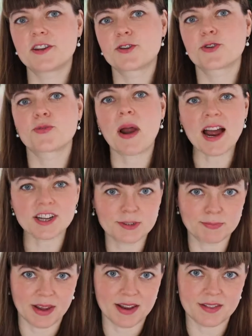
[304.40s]
The trash
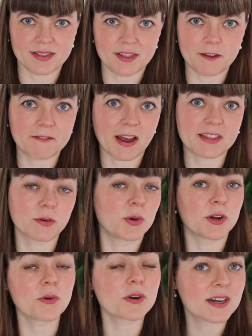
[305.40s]
bin, the fact that
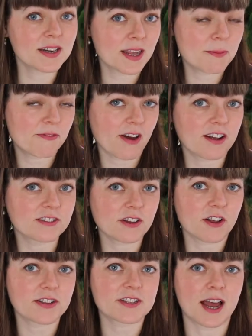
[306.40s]
we don't need to keep files
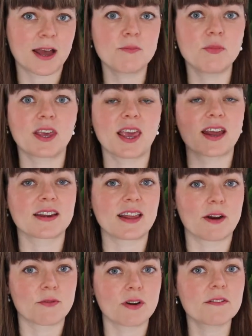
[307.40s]
all the time, we can
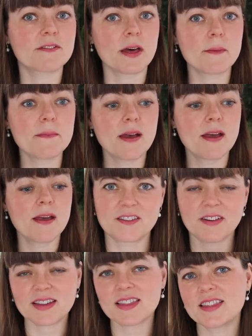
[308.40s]
get rid of them. The
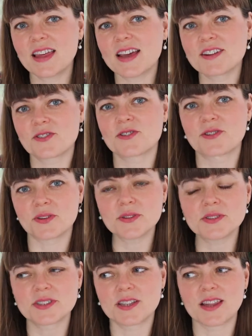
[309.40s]
fact that they
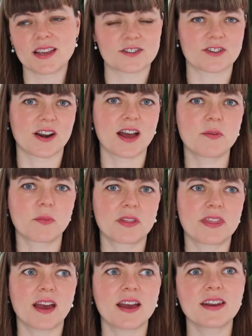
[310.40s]
introduced the internet
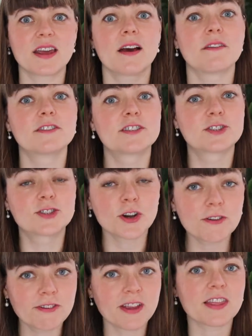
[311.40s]
with the idea of
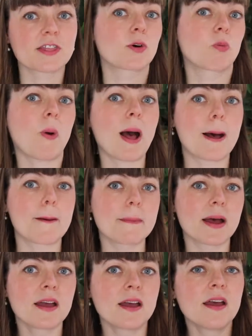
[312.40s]
surfing the
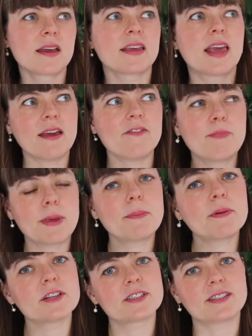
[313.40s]
web gave
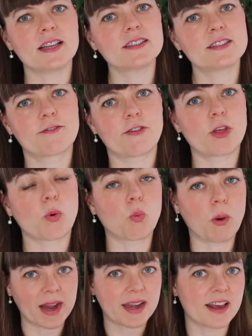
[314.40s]
people a sense for the
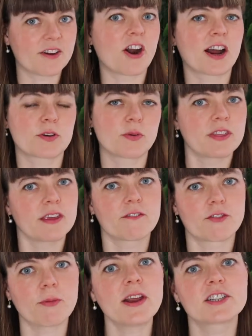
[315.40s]
way to interact with the
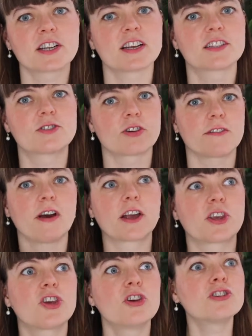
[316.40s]
information. It's sort of a
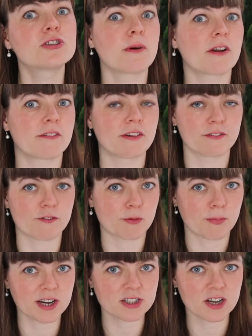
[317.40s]
huge amount of
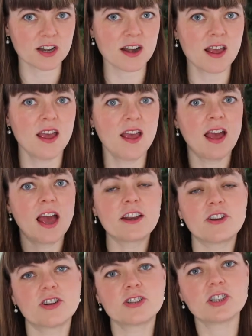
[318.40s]
information,
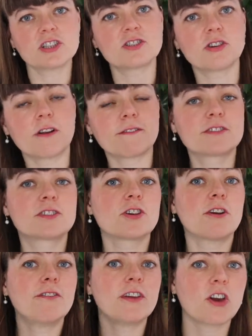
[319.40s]
and you're just sort of
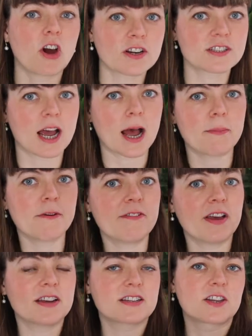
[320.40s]
surfing on top
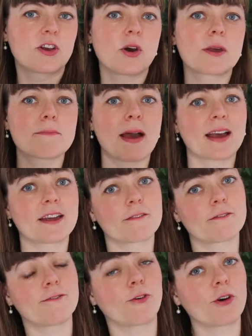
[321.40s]
of it, going back
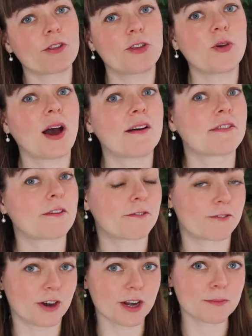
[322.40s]
and forth. You have the
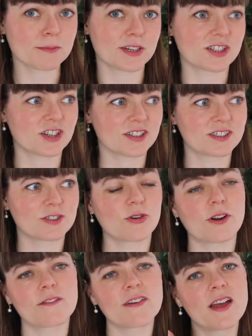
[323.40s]
freedom to just
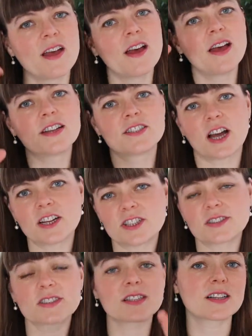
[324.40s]
sort of touch
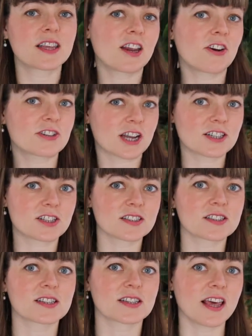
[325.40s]
a little here, touch a
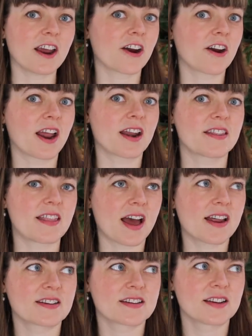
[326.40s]
little there, and
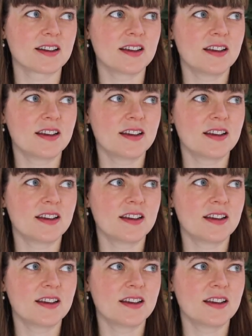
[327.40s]
that